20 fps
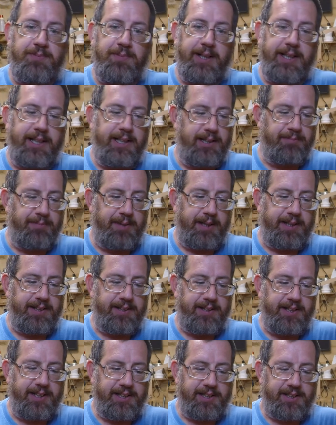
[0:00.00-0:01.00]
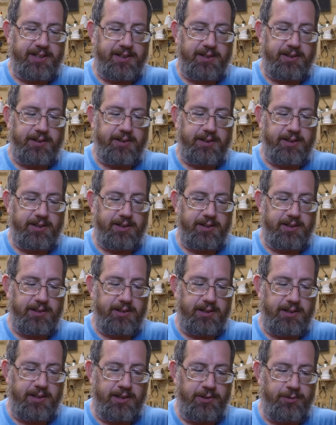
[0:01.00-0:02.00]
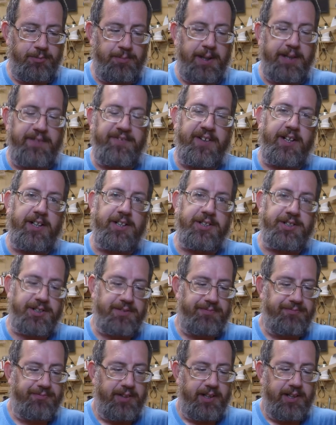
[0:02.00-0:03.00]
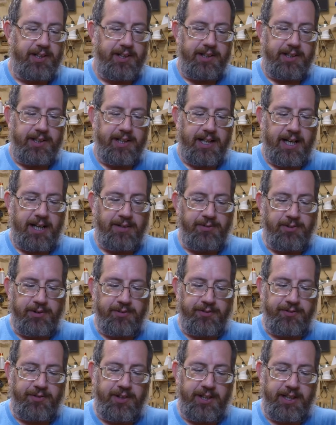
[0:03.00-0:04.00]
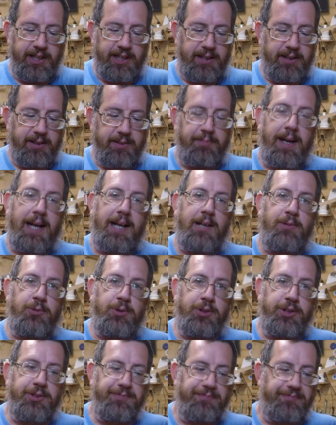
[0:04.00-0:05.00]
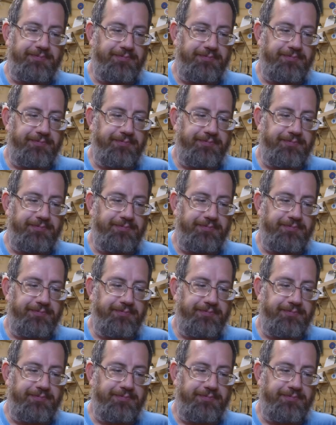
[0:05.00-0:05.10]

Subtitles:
me make this little bud vase out of the pallet wood,